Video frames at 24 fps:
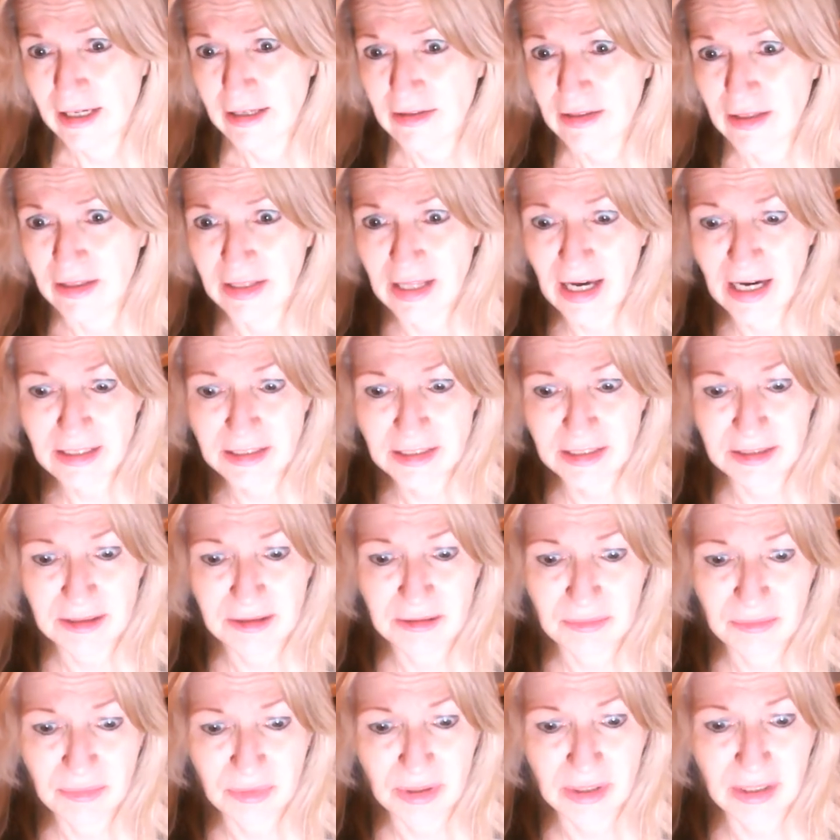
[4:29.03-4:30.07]
then that's
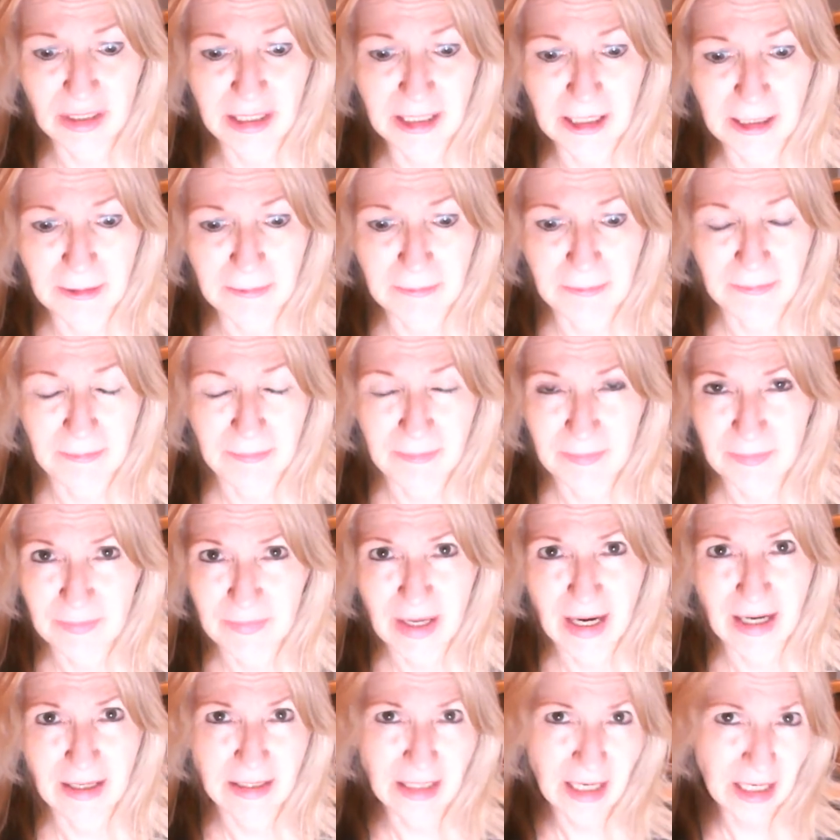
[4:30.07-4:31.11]
really,
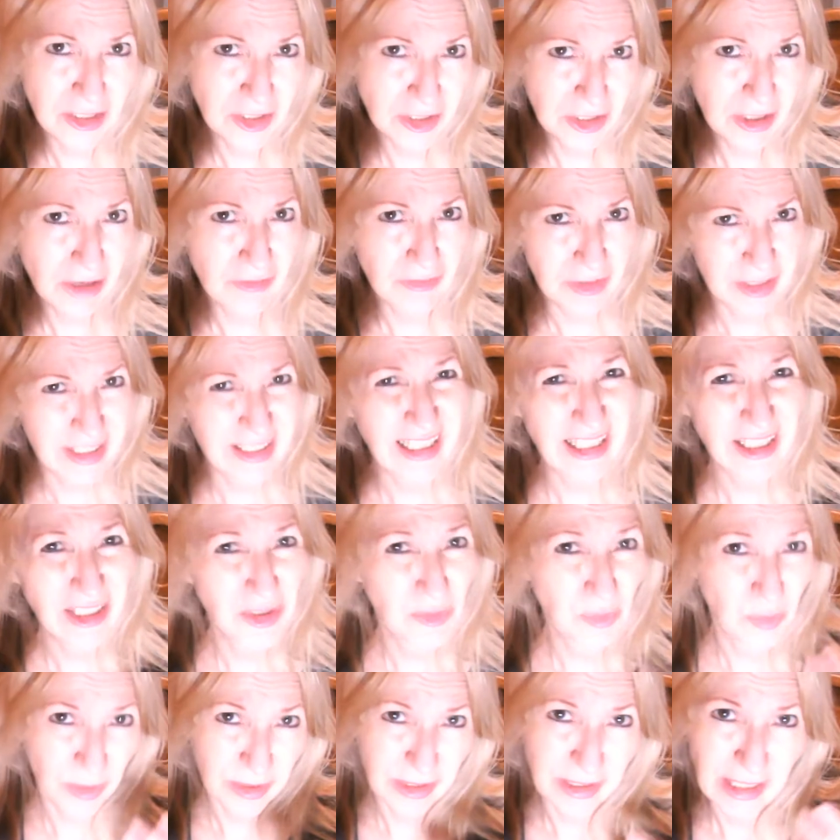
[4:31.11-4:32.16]
that's tough because that's
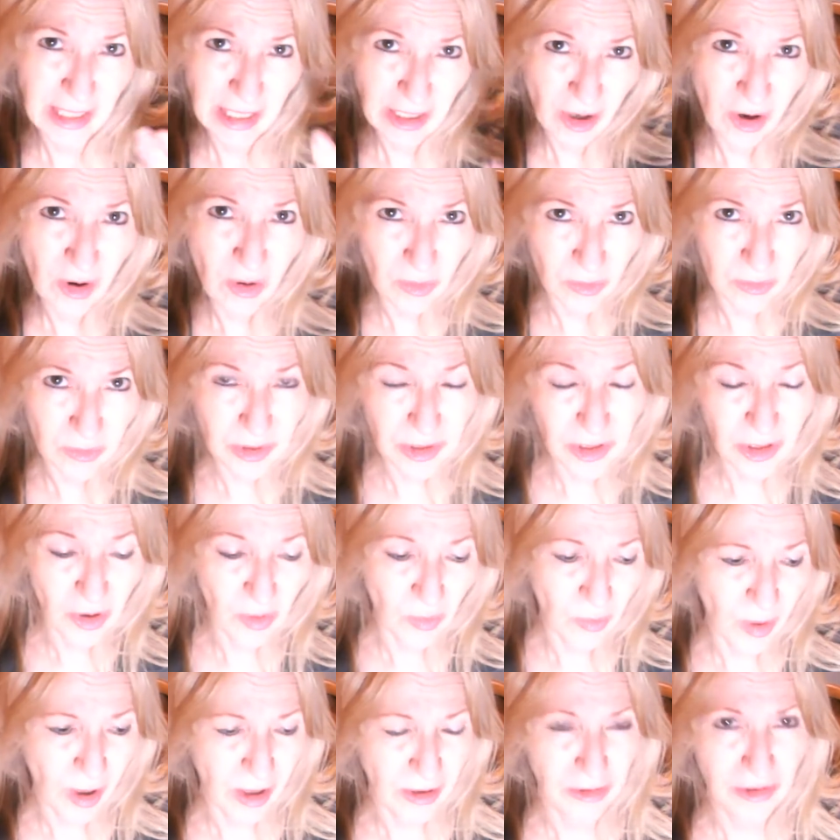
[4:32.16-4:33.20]
what they own.
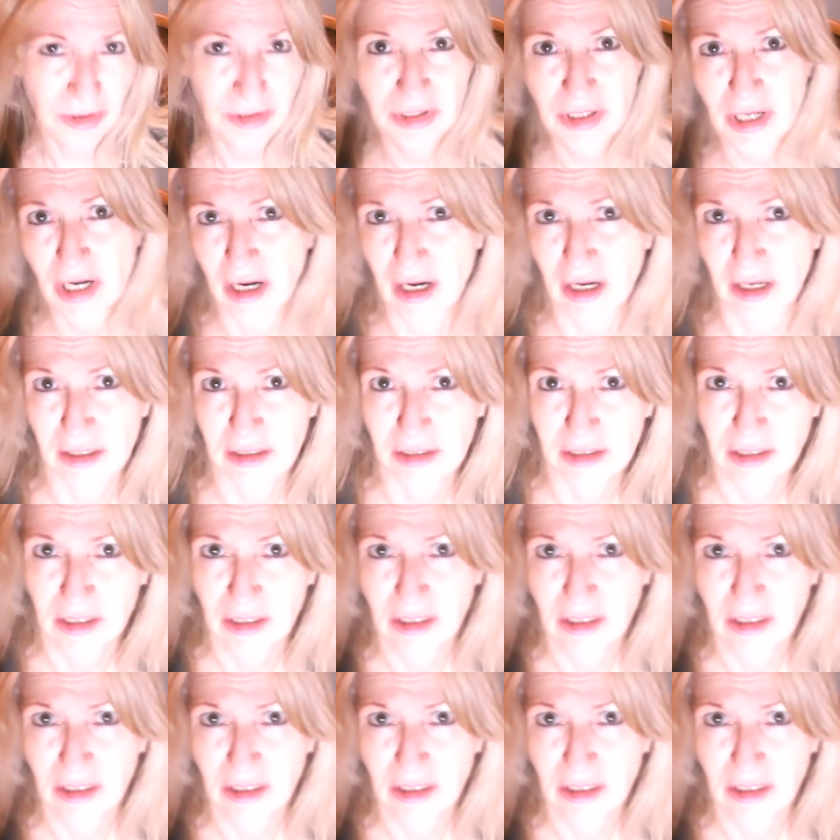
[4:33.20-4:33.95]
Water signs,